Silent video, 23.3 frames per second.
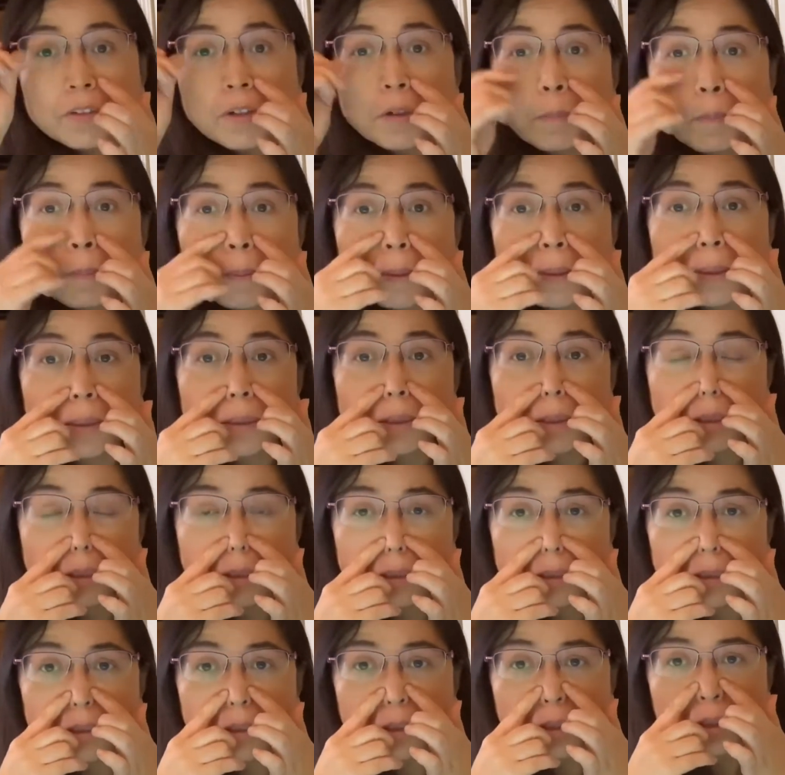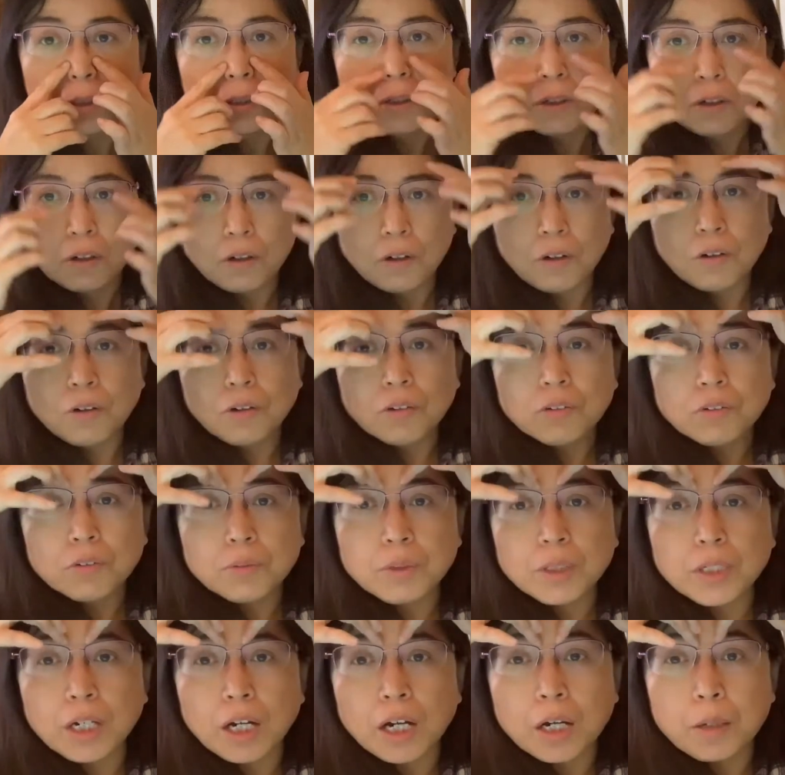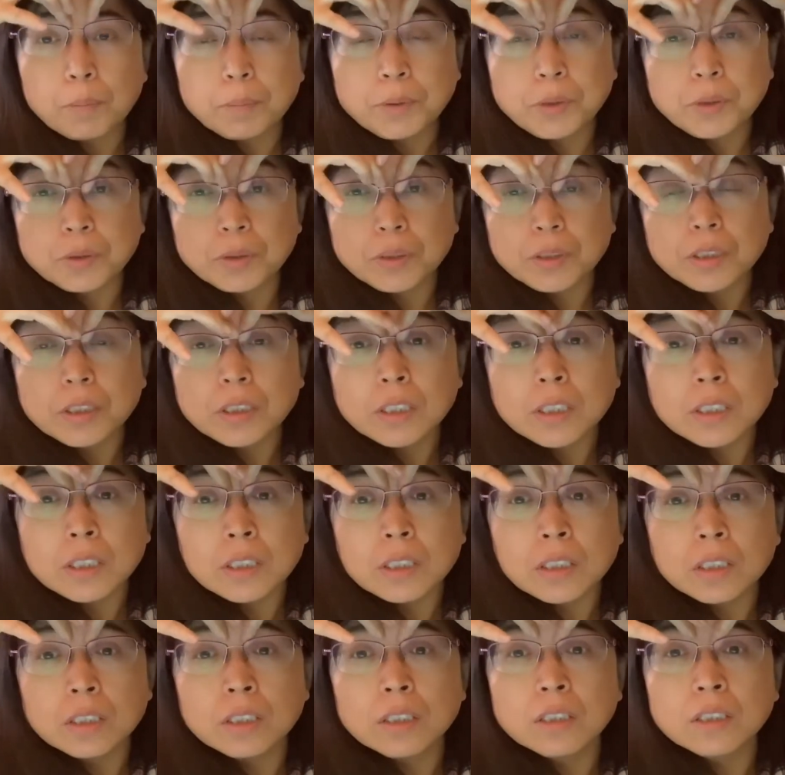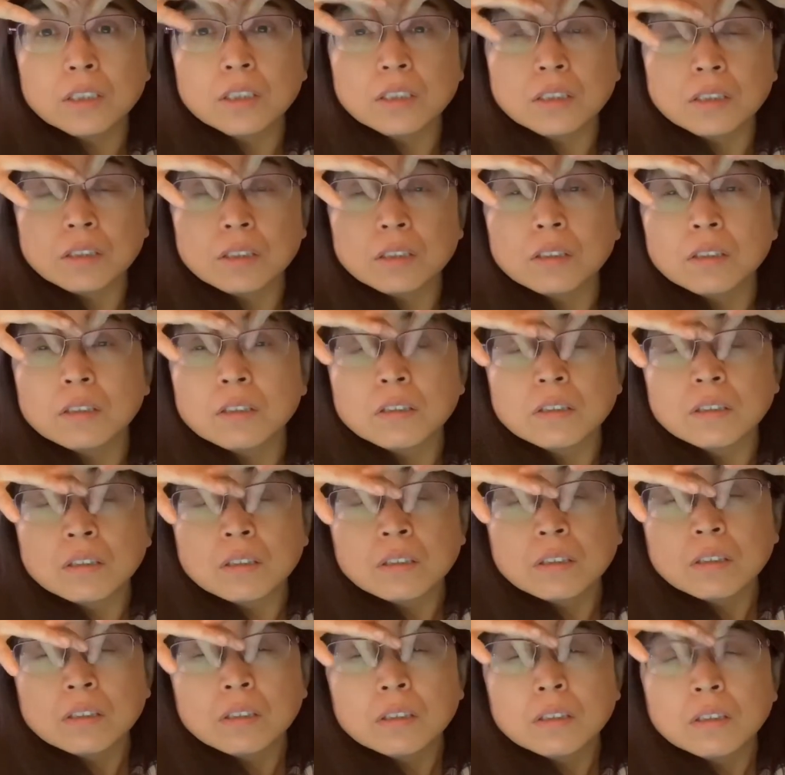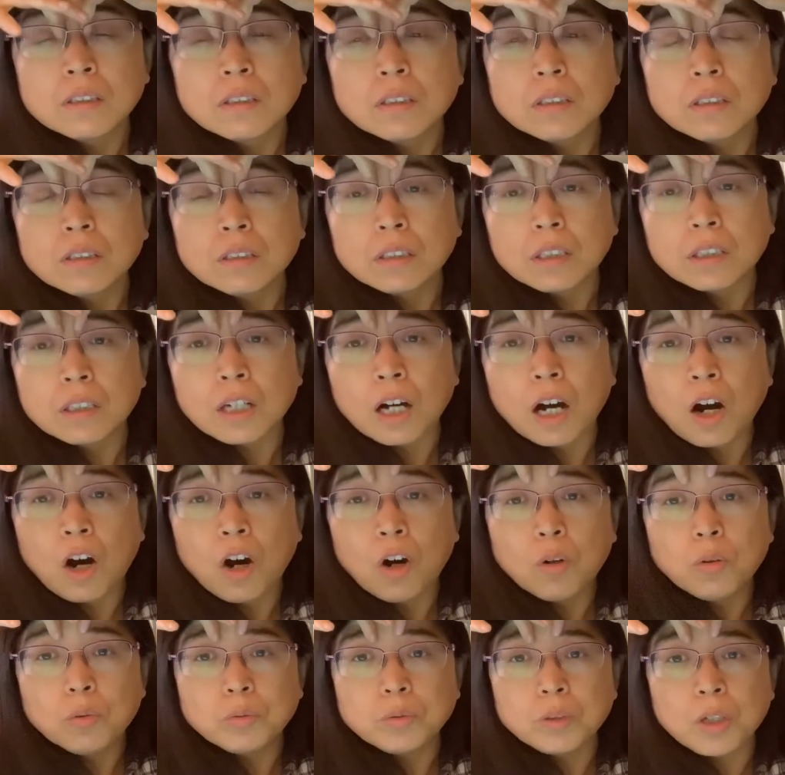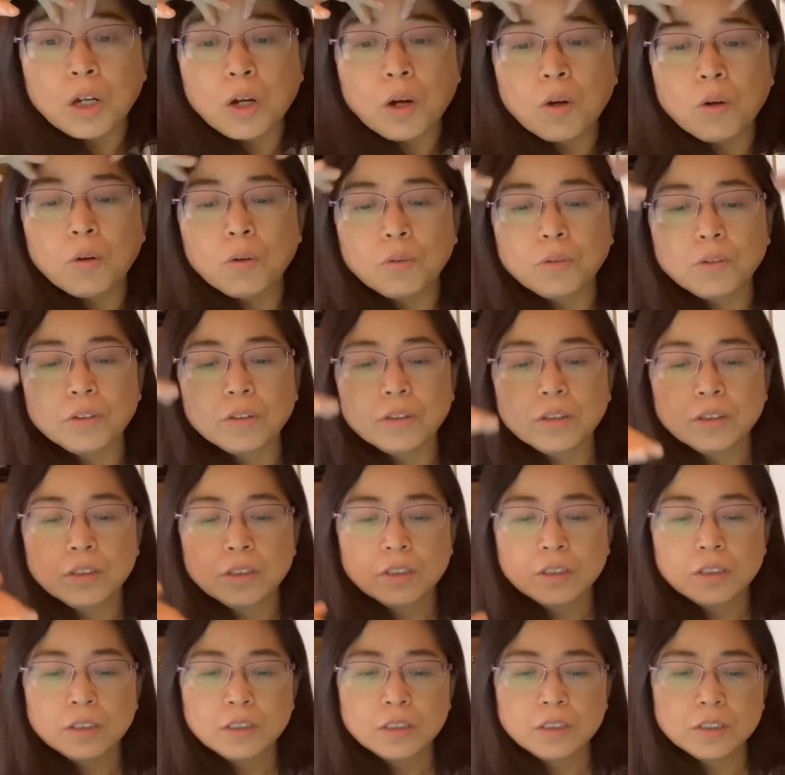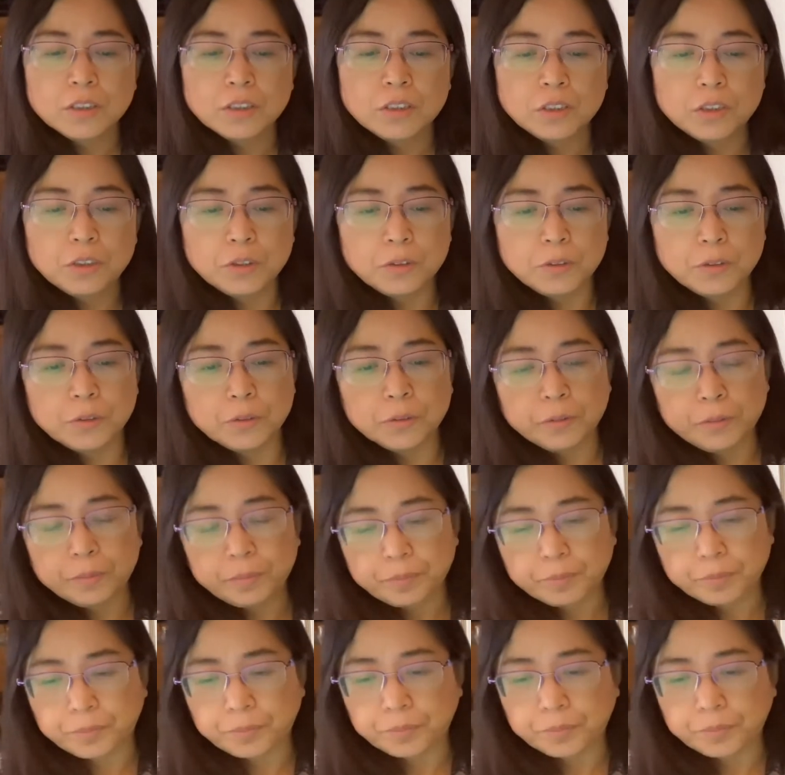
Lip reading: from here all the way up to here. The whole nose to